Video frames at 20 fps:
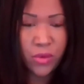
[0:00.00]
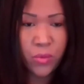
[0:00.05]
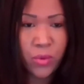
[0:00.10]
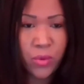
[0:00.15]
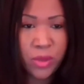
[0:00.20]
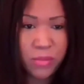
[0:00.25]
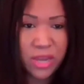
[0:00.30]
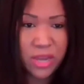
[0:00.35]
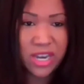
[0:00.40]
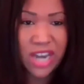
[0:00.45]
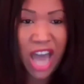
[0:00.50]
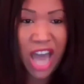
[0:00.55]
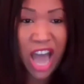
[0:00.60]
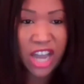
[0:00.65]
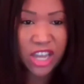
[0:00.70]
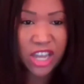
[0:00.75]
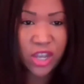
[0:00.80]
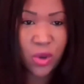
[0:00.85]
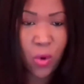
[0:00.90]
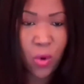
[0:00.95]
the women
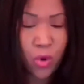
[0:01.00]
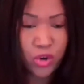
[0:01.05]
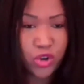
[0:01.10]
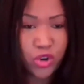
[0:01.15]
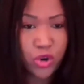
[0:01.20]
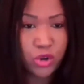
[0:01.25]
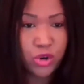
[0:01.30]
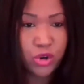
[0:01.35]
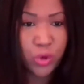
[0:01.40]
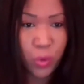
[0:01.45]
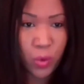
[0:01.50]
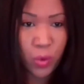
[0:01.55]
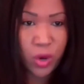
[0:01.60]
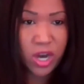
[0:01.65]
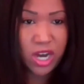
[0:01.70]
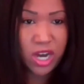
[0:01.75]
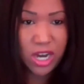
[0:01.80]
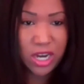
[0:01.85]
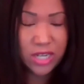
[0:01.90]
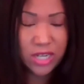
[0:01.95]
knocking on your
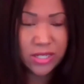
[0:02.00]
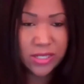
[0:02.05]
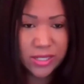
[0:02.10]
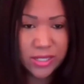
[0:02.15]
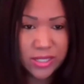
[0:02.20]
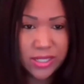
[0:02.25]
door,